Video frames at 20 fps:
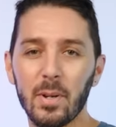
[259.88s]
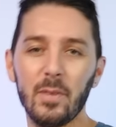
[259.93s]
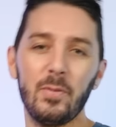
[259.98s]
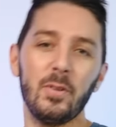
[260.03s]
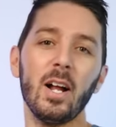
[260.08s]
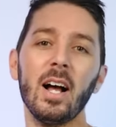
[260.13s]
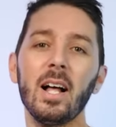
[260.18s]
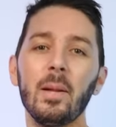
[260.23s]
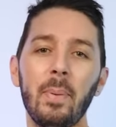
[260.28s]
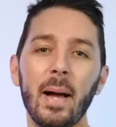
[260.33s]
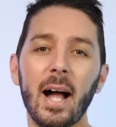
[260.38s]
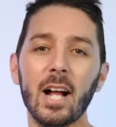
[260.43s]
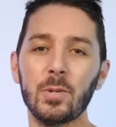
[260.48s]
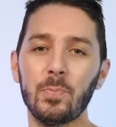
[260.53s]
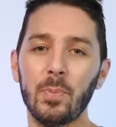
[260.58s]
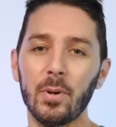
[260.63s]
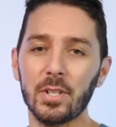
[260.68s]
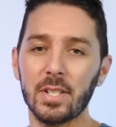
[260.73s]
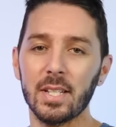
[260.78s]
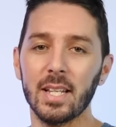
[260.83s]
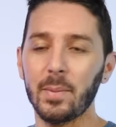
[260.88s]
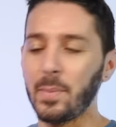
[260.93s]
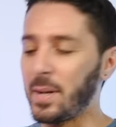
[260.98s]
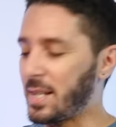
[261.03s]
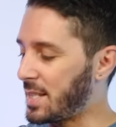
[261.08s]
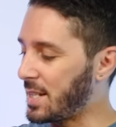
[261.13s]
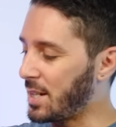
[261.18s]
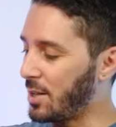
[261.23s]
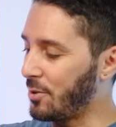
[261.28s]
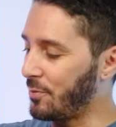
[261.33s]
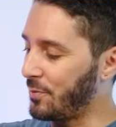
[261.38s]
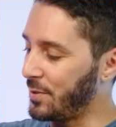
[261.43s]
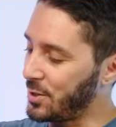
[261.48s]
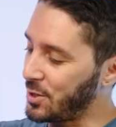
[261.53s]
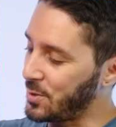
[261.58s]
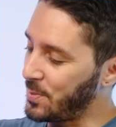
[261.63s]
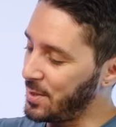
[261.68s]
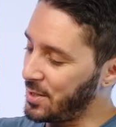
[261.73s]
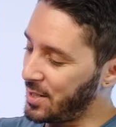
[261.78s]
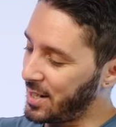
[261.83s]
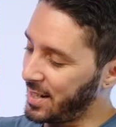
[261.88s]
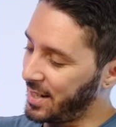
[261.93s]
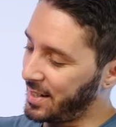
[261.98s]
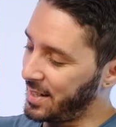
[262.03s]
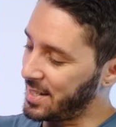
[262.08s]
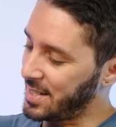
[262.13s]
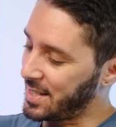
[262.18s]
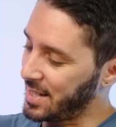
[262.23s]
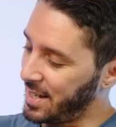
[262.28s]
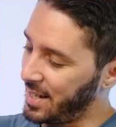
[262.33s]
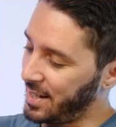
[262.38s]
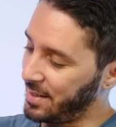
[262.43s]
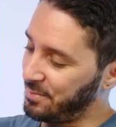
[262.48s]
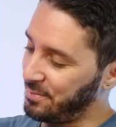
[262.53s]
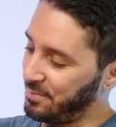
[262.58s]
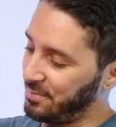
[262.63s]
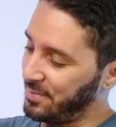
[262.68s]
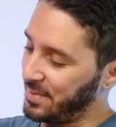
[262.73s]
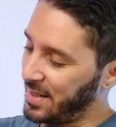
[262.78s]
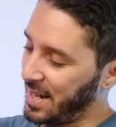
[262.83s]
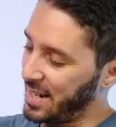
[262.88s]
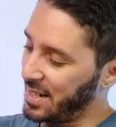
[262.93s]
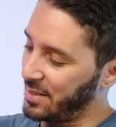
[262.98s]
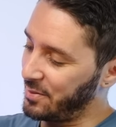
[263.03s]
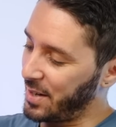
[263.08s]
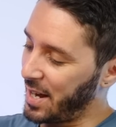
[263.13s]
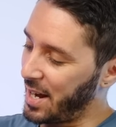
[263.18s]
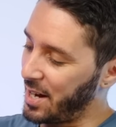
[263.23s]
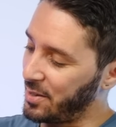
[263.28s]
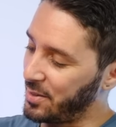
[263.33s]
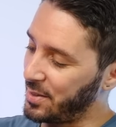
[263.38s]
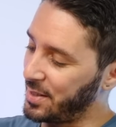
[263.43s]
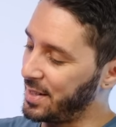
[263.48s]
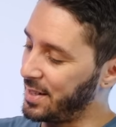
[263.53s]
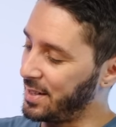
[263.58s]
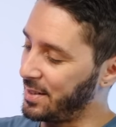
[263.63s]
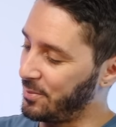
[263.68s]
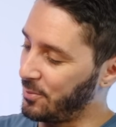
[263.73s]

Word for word: But if you're not a patch person like myself, it just means you got like this like kind of hairy,